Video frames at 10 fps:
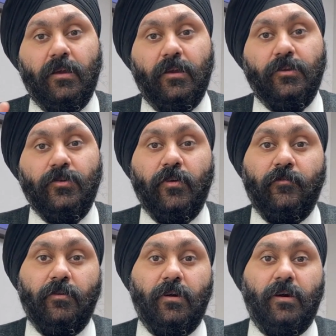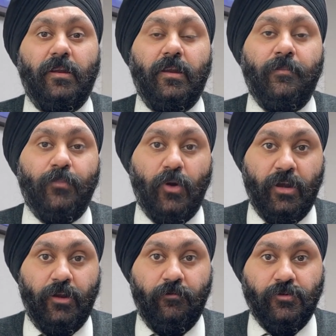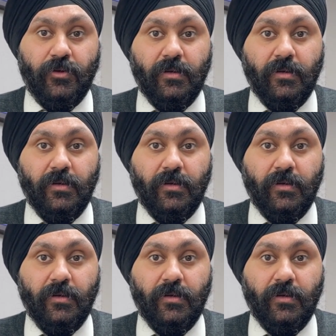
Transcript: you are an employed individual